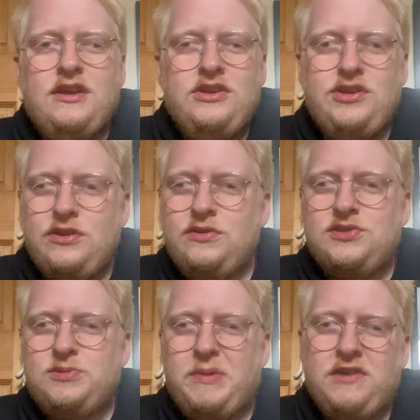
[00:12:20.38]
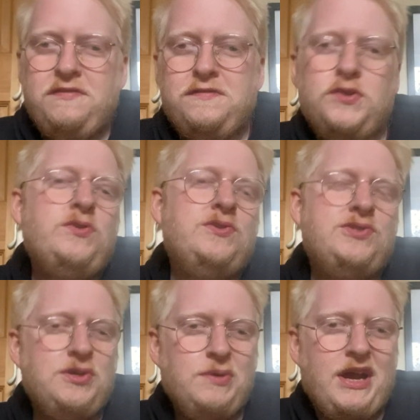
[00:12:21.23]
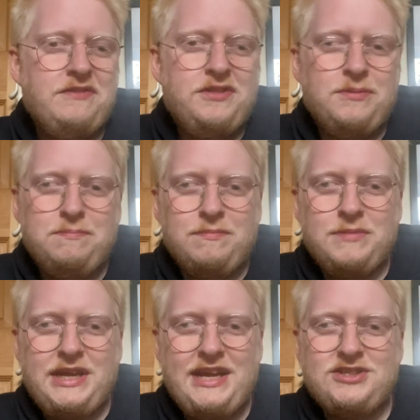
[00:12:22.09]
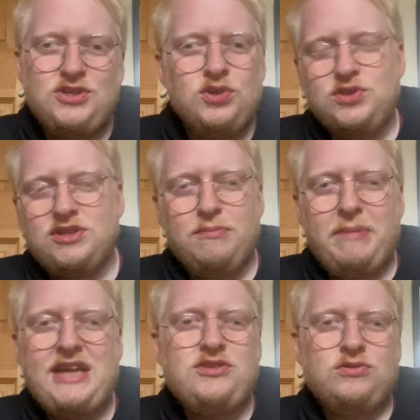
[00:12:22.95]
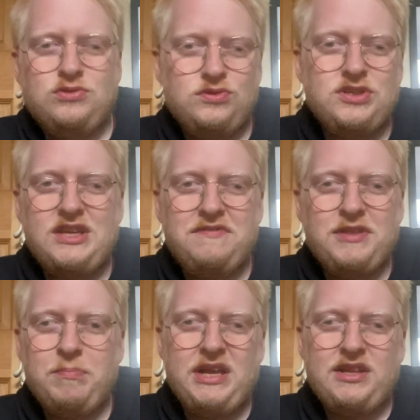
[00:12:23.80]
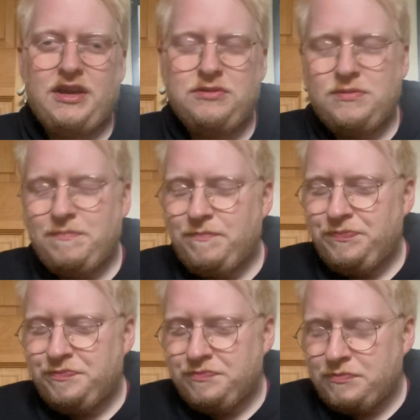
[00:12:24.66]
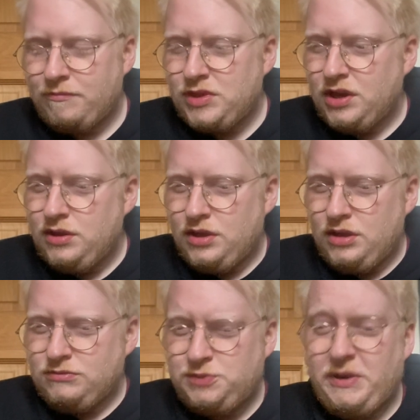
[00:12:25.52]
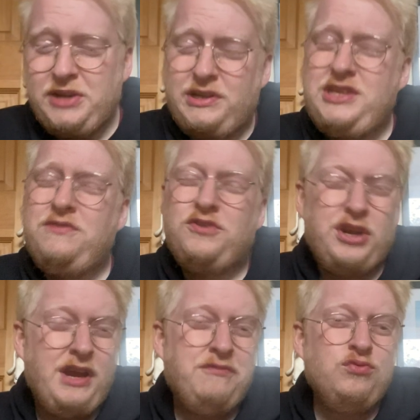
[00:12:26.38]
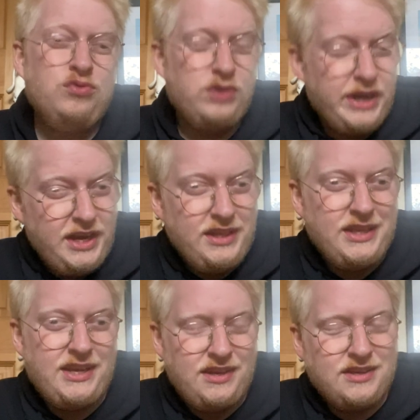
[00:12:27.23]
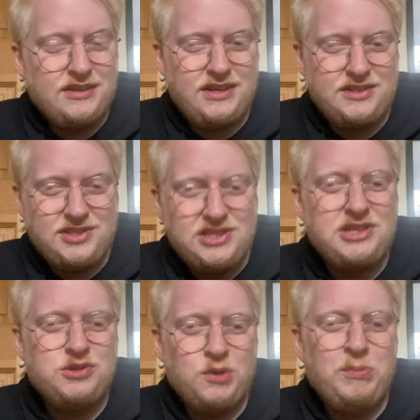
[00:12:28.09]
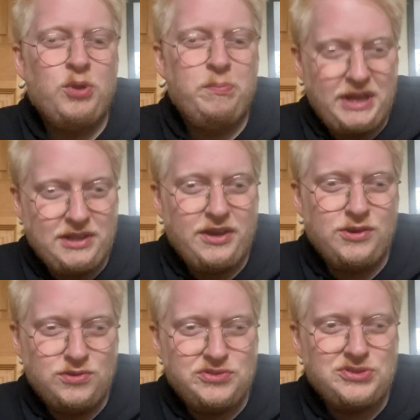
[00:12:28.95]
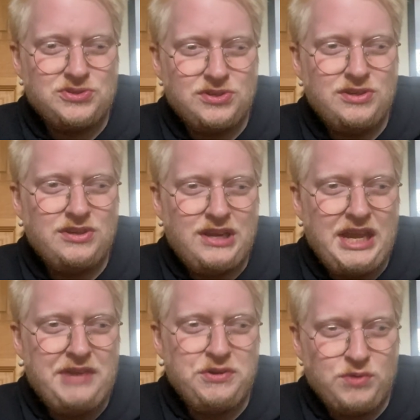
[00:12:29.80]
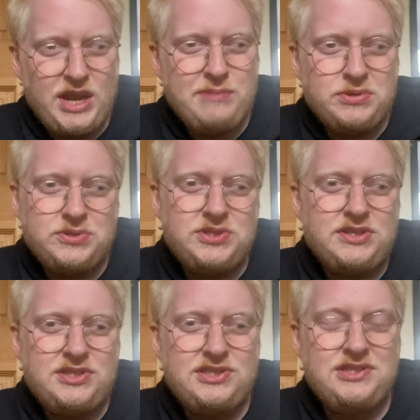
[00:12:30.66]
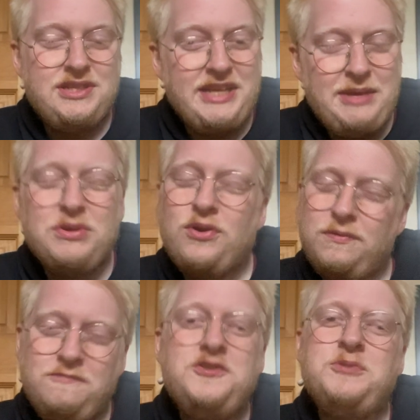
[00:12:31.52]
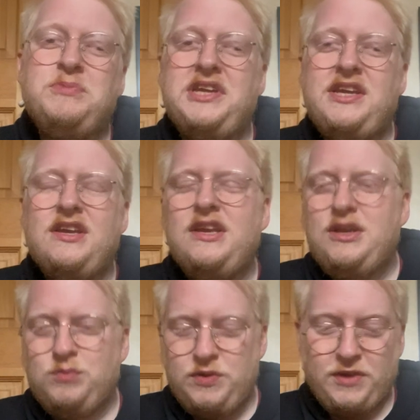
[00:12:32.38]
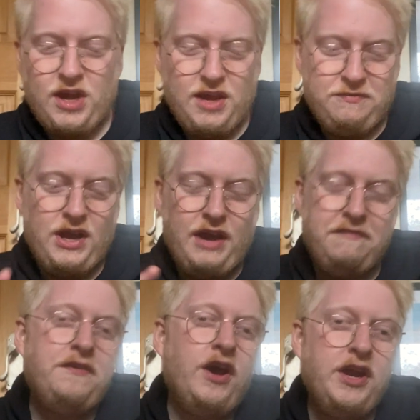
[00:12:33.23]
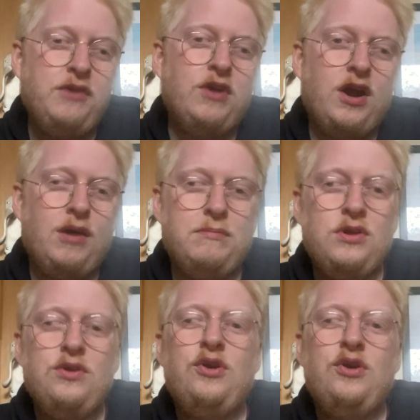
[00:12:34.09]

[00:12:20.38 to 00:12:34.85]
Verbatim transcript: used by folks who have them hidden under the bed or underneath the pillow. Which, by the way, you've got to have really considerable pillows if you're able to sleep comfortably with either a firearm